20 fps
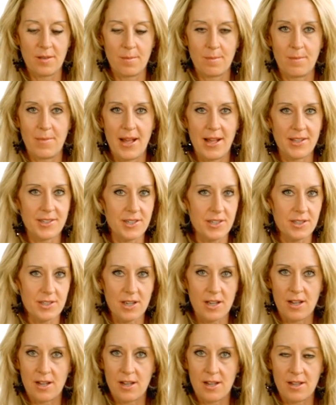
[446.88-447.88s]

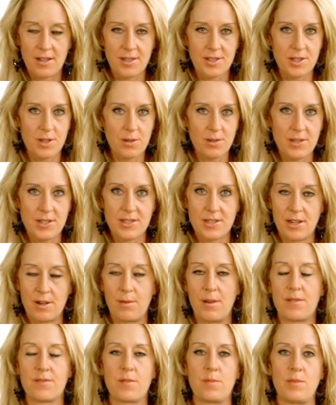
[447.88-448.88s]
maltitol, totally stay
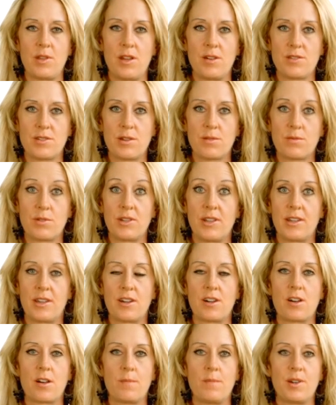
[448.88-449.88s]
away from those. They're really
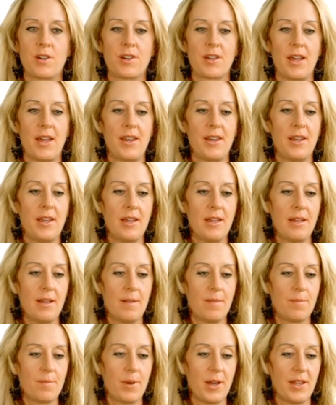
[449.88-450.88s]
going to harm your gut.
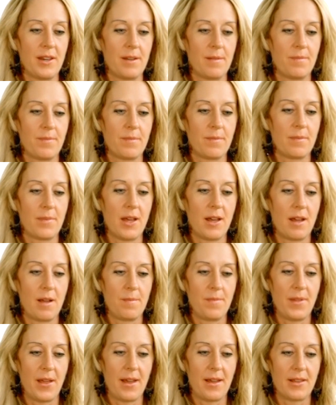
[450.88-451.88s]
But
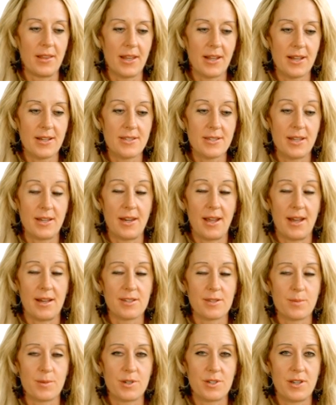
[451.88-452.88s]
like I said,
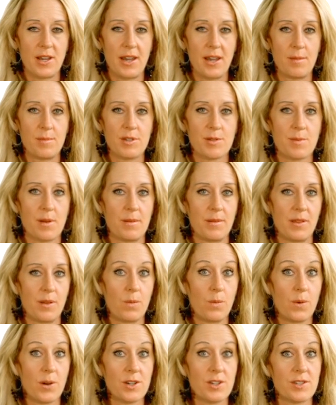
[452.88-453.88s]
aspartame is probably the
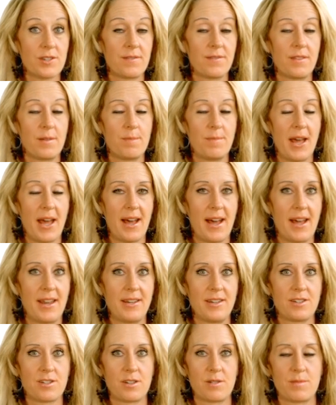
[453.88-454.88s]
worst of the bad
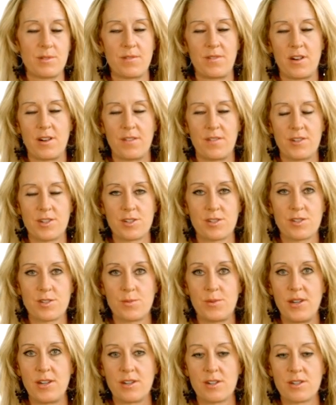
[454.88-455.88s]
in terms of artificial
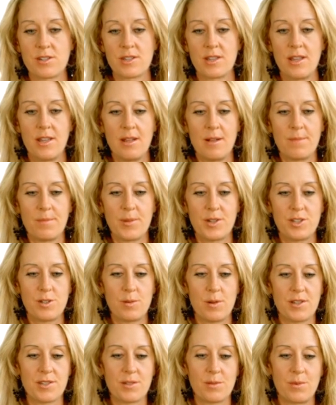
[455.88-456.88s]
sweeteners. But
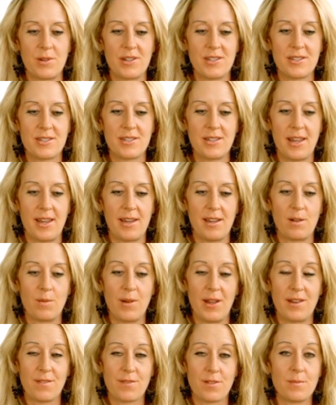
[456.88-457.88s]
you also want to stay
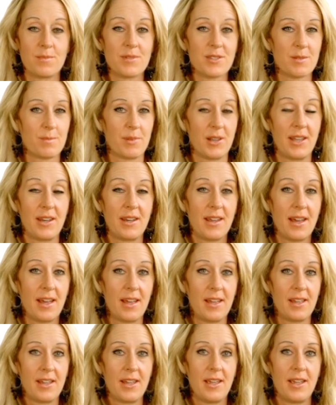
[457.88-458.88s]
away from
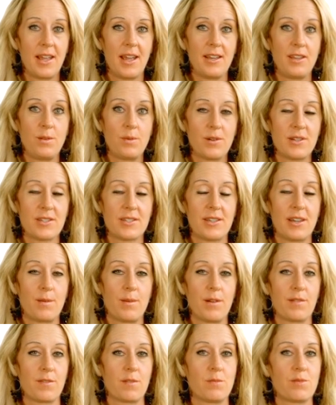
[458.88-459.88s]
Splenda and you want to stay
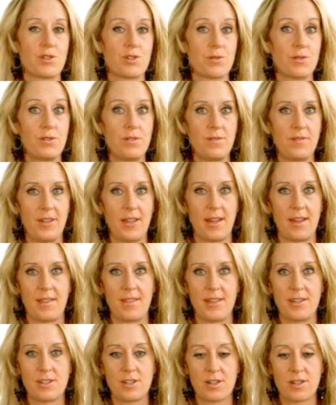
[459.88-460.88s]
away from Truvia.
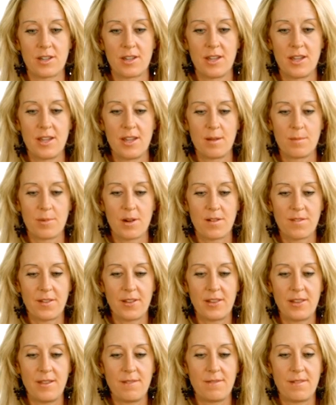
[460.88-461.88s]
They took
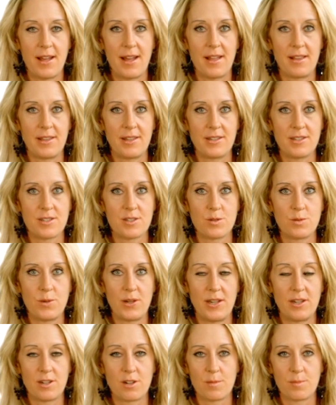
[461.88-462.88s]
perfectly valid
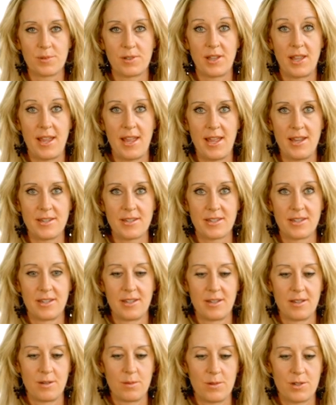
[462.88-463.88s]
sweetener plant,
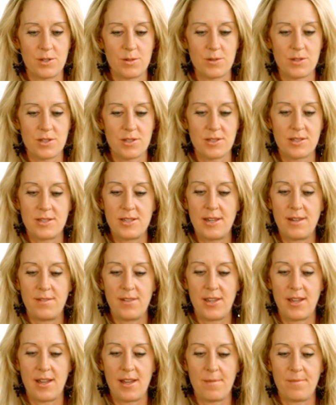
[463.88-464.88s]
which was
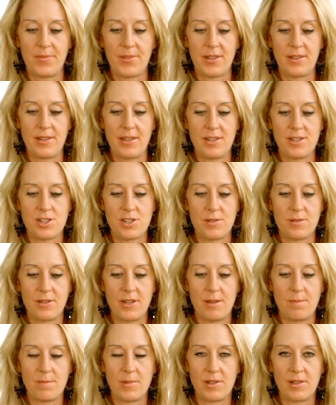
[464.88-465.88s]
stevia, and
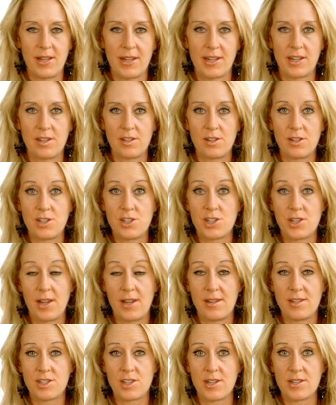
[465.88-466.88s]
they molecularly
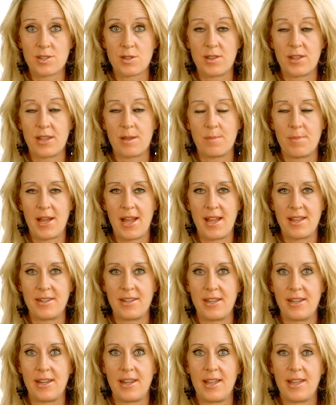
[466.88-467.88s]
changed it so they could
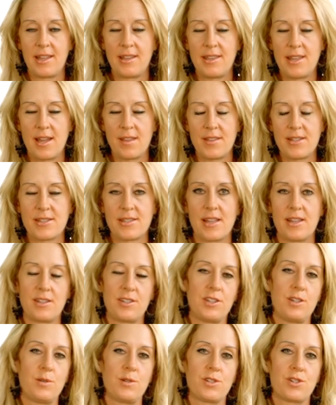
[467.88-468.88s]
patent it. Now they sell
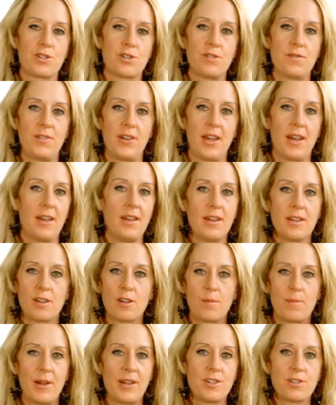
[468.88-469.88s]
it to you as Truvia.
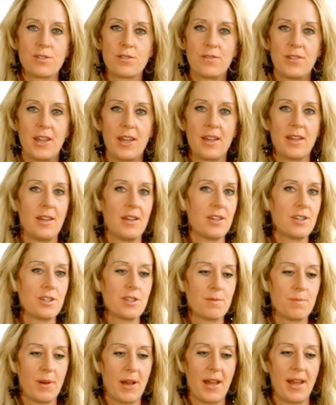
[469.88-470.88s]
Don't buy Truvia,
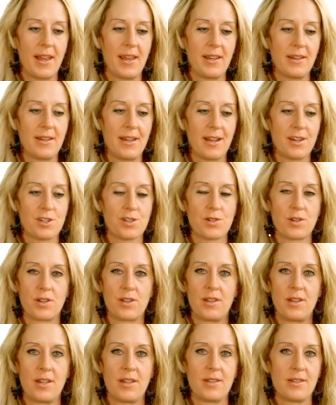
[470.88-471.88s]
just buy
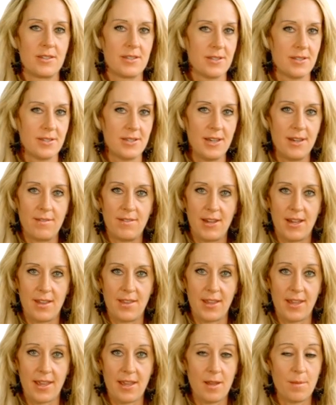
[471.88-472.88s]
natural stevia.
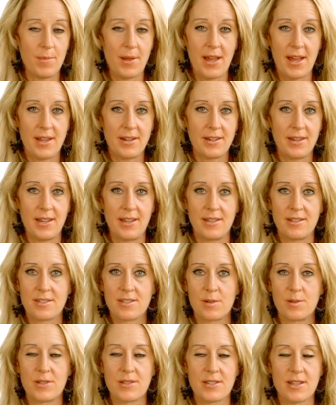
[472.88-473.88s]
They can't patent it, and
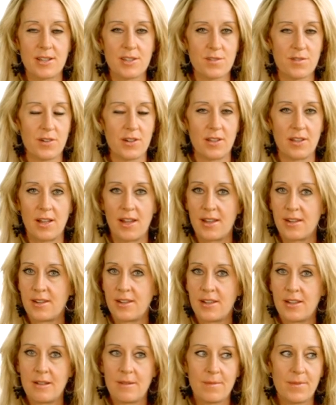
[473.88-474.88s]
so it sells for a lot
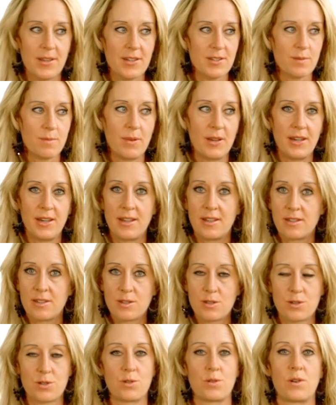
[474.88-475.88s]
less money in the
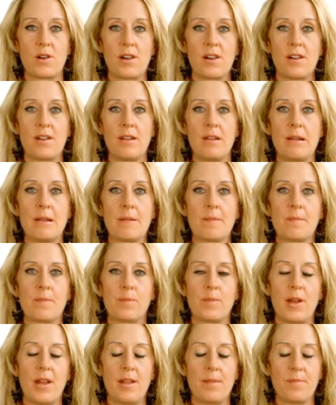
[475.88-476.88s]
store.
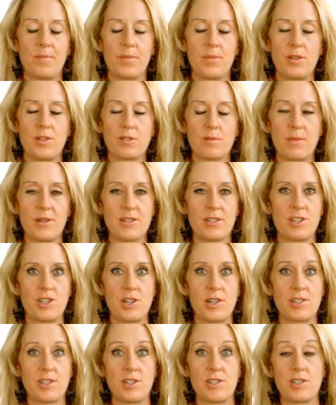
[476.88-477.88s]
But these are my
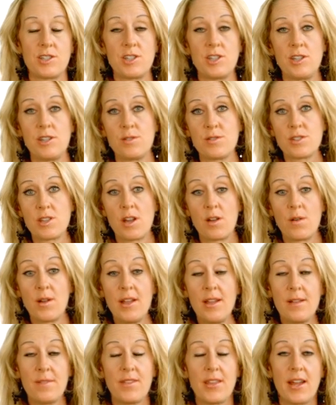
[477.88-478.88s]
suggestions to you. So
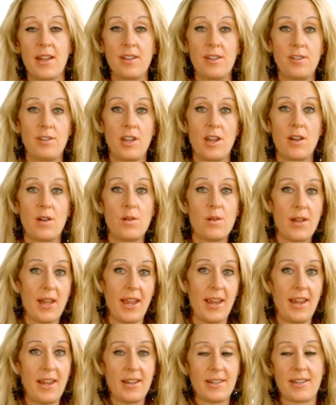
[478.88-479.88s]
now you know
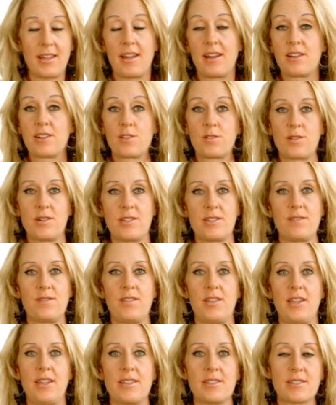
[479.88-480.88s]
8 categories of
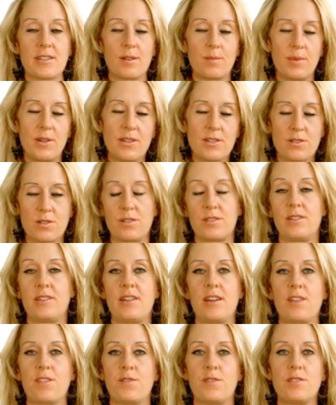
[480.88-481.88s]
things that are being sold in
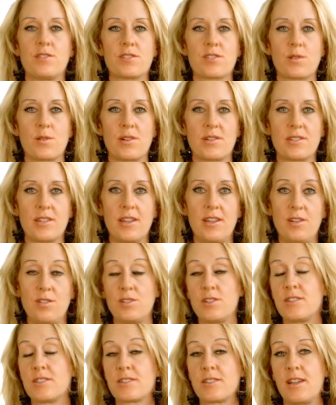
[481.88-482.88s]
health food stores that you
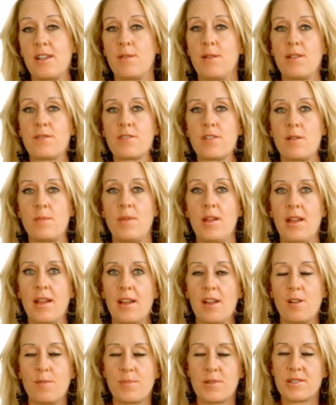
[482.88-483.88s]
should stay away from.
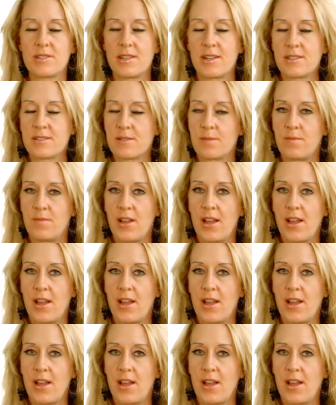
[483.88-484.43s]
Hope this has some